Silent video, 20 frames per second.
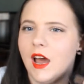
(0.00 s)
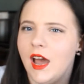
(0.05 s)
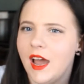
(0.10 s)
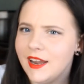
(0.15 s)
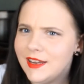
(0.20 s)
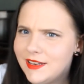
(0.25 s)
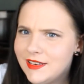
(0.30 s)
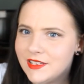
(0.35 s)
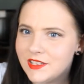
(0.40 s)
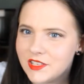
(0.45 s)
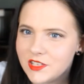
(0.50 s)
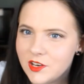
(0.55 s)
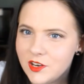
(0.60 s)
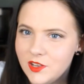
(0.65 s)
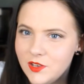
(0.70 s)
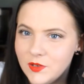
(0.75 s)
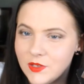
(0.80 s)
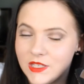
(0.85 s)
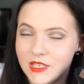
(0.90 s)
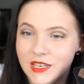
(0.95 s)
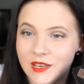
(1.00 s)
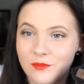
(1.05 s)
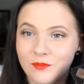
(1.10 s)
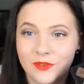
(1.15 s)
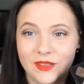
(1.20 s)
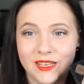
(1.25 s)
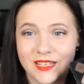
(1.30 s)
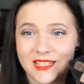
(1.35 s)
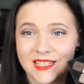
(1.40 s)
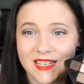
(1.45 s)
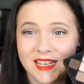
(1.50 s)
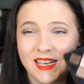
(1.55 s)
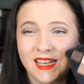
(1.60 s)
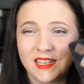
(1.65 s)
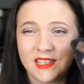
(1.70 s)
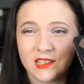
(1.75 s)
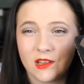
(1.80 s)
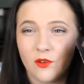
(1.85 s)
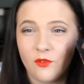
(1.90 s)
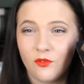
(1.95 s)
I need to start using it because it
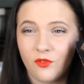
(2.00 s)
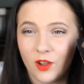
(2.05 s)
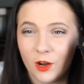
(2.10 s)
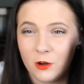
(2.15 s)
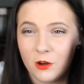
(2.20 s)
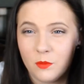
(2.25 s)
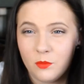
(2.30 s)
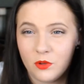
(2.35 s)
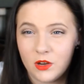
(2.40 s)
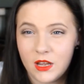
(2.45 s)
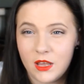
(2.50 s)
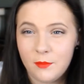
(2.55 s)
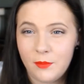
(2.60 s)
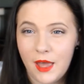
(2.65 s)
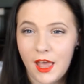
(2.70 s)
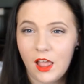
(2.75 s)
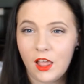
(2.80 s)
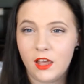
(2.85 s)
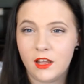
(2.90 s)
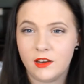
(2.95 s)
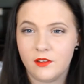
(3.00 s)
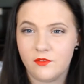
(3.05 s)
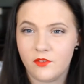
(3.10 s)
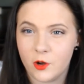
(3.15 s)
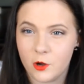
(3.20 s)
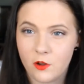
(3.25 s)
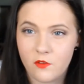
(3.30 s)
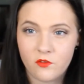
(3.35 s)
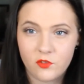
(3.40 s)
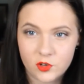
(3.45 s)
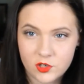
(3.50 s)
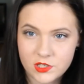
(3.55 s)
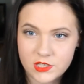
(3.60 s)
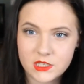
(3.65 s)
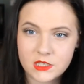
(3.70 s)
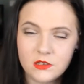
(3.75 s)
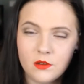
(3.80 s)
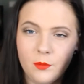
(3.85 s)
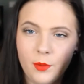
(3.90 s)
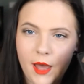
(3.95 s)
is a very pretty palette and a very
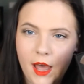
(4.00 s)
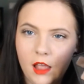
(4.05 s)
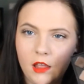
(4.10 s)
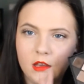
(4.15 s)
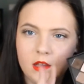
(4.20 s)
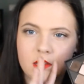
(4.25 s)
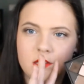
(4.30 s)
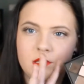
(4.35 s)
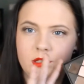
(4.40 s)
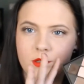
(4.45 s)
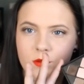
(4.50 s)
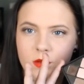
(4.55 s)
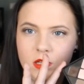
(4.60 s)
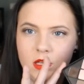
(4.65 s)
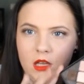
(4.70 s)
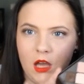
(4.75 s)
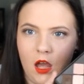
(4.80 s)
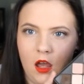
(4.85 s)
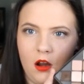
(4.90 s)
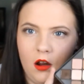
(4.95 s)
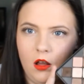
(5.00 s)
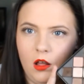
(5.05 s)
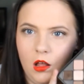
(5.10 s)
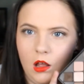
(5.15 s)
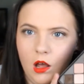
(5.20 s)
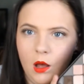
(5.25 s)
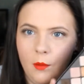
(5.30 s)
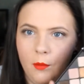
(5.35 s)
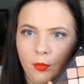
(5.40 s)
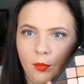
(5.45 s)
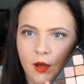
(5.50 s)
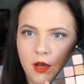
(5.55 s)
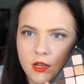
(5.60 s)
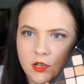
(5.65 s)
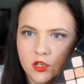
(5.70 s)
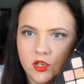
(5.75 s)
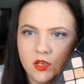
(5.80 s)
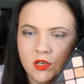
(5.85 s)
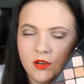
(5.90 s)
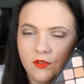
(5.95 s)
versatile palette because you can get a
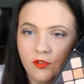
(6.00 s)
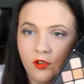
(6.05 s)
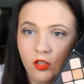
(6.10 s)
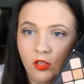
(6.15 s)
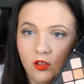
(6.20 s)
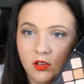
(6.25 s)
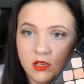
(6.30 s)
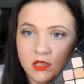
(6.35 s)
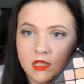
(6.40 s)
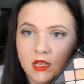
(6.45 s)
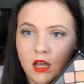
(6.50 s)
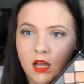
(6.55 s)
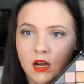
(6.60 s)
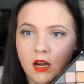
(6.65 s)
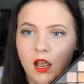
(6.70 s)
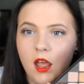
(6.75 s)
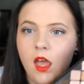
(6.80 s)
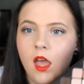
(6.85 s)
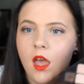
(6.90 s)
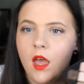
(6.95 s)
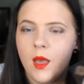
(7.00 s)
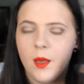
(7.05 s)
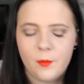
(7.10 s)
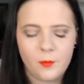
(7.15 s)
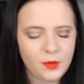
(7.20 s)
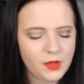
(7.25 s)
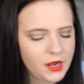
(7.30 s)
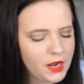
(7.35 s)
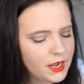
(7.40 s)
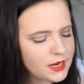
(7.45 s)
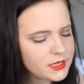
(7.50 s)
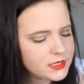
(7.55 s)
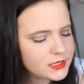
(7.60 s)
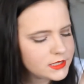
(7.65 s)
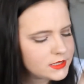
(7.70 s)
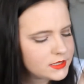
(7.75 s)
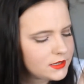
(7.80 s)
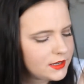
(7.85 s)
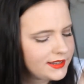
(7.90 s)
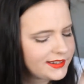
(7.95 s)
bunch of different looks on it. But I
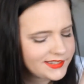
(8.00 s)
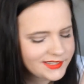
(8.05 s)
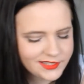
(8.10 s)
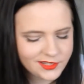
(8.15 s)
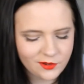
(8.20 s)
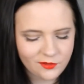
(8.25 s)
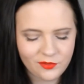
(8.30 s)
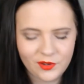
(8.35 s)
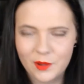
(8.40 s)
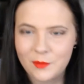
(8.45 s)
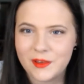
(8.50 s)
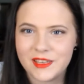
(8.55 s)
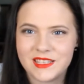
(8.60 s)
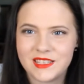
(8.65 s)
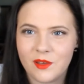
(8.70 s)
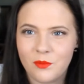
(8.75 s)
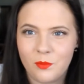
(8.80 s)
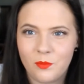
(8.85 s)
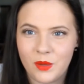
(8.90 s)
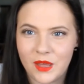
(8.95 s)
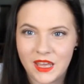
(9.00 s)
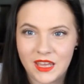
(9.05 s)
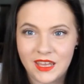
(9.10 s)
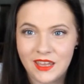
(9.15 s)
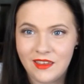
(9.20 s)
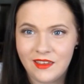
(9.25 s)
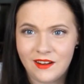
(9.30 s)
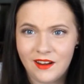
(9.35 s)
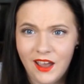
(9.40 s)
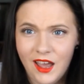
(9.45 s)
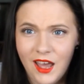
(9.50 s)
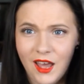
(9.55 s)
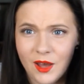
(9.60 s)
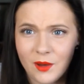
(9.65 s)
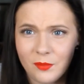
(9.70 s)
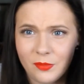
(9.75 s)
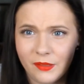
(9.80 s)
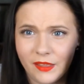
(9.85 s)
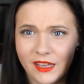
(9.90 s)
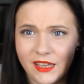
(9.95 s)
just don't find myself picking it
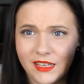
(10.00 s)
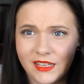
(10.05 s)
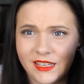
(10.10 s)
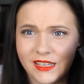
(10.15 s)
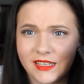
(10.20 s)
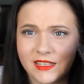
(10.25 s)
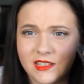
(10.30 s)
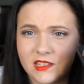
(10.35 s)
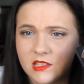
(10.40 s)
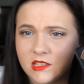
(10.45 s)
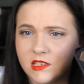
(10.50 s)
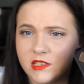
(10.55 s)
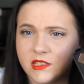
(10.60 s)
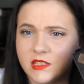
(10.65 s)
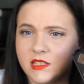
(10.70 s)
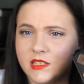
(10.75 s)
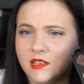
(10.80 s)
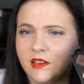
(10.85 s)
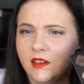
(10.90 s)
up. Like, it's